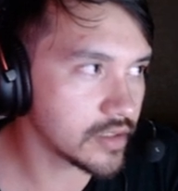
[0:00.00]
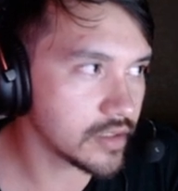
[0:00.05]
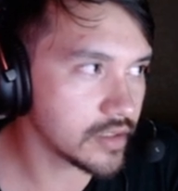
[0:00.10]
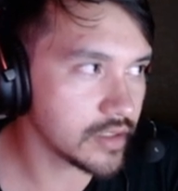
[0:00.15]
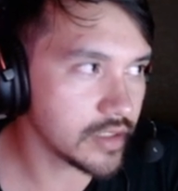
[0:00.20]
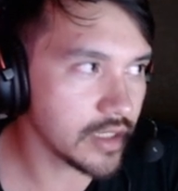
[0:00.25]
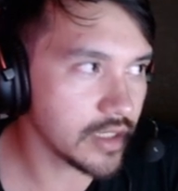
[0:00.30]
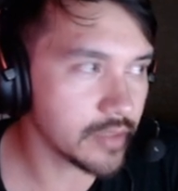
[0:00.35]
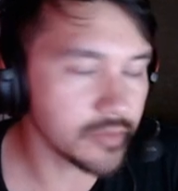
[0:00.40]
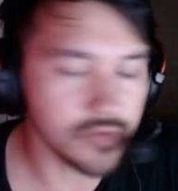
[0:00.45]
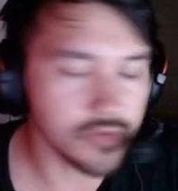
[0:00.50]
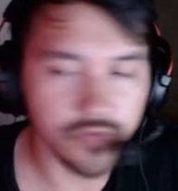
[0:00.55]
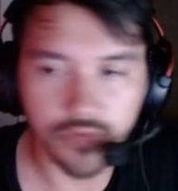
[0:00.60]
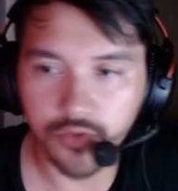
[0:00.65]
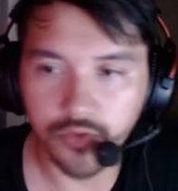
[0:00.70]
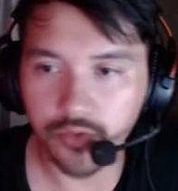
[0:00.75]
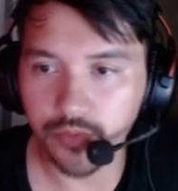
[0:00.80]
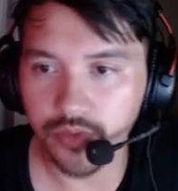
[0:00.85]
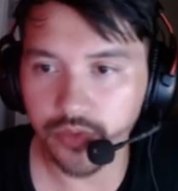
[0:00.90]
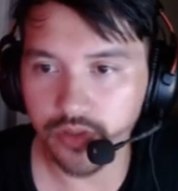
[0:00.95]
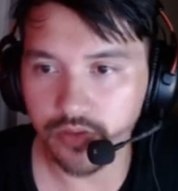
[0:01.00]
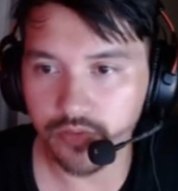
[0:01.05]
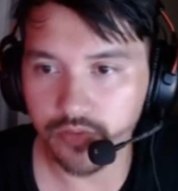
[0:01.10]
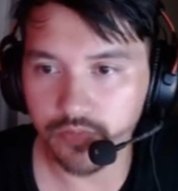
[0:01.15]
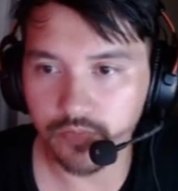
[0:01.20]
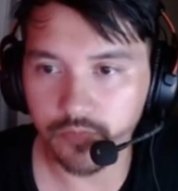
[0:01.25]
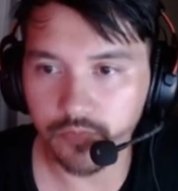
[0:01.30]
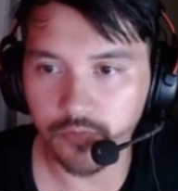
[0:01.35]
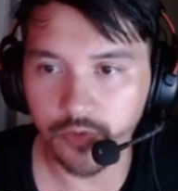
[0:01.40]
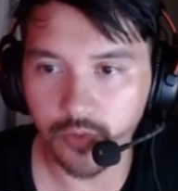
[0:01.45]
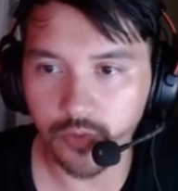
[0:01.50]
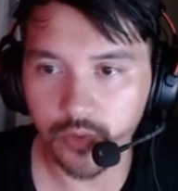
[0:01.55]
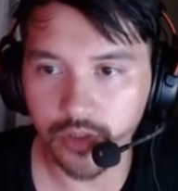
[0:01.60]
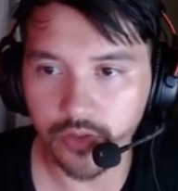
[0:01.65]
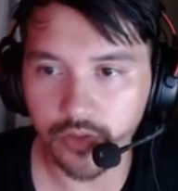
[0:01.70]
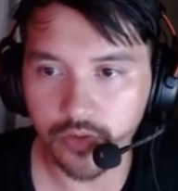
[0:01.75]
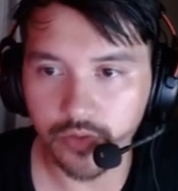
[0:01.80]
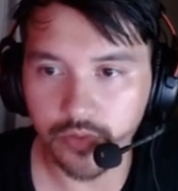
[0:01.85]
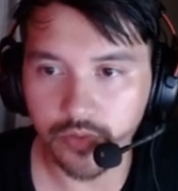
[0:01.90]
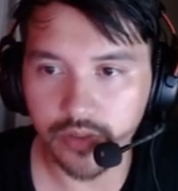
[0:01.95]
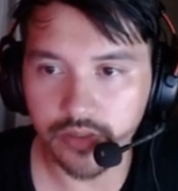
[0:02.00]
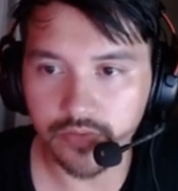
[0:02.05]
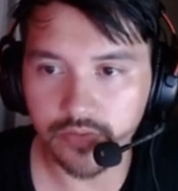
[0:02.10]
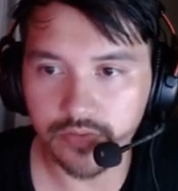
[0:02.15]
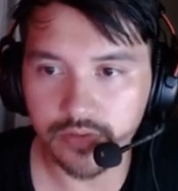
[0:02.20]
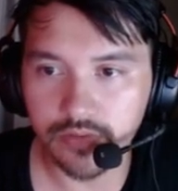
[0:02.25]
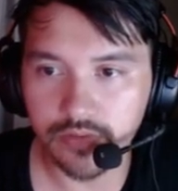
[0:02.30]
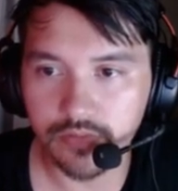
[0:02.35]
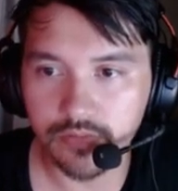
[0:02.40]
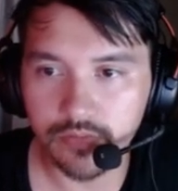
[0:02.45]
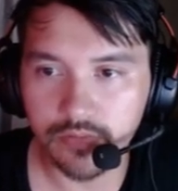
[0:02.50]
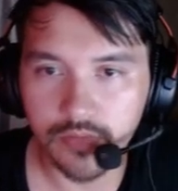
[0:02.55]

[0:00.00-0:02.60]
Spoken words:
the damage formula for Wuthering Waves.